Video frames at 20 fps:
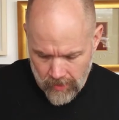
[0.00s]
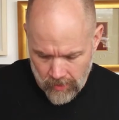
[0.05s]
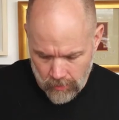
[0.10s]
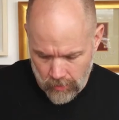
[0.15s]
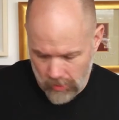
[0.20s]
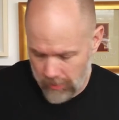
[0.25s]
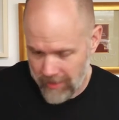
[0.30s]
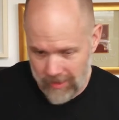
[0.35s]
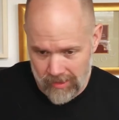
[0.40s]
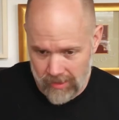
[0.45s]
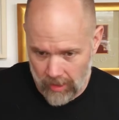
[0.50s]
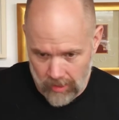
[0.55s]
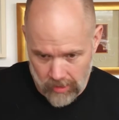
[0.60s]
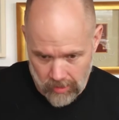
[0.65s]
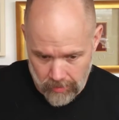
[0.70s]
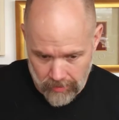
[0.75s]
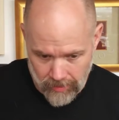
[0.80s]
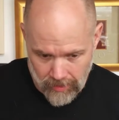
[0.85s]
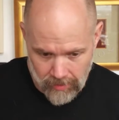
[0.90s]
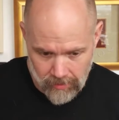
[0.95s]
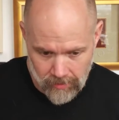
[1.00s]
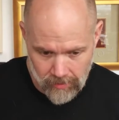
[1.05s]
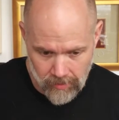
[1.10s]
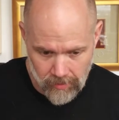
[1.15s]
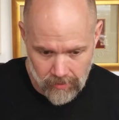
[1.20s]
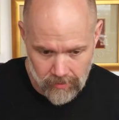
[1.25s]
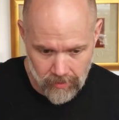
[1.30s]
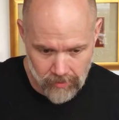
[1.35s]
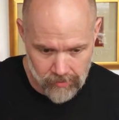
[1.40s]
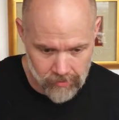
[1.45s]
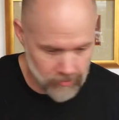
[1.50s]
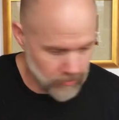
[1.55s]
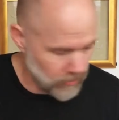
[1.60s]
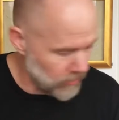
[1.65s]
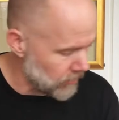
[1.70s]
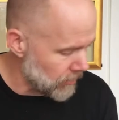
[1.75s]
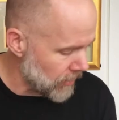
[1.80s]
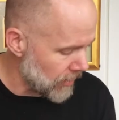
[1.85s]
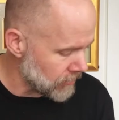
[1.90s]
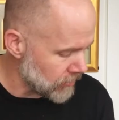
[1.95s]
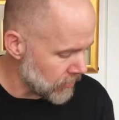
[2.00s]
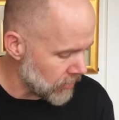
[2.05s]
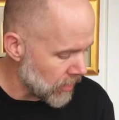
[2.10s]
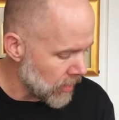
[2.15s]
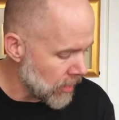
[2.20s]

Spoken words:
Would have been done in the Begins Here sessions, I imagine.